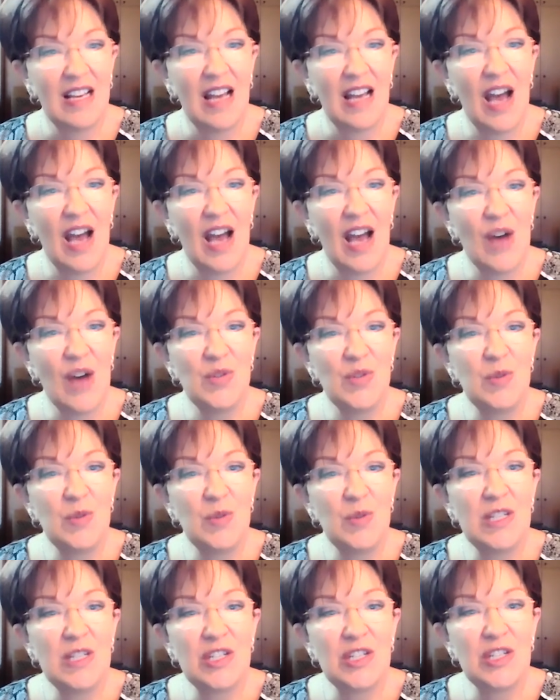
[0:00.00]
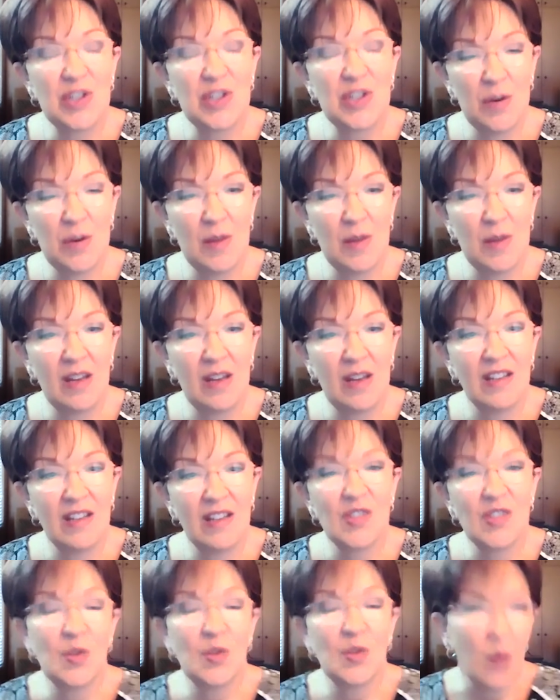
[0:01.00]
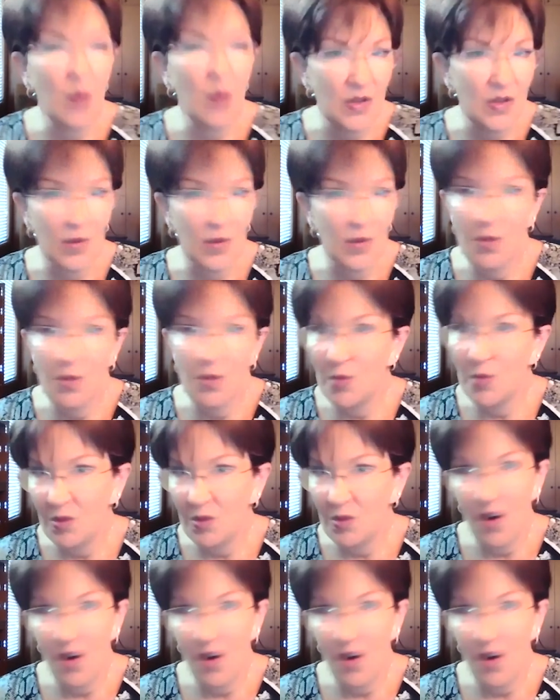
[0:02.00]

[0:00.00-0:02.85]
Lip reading: how do we determine the source or the root